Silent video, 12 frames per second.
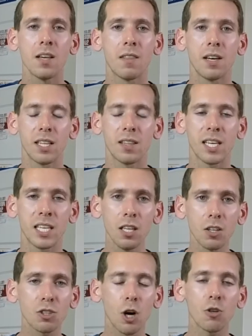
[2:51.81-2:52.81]
The
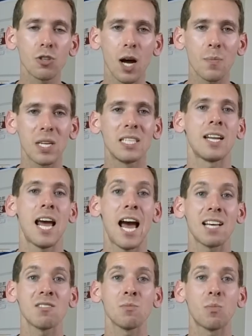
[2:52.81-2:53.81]
heel toe drop isn't
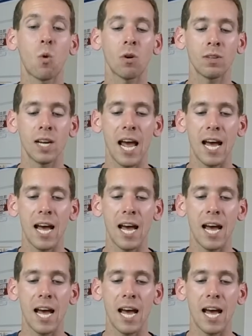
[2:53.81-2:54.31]
as important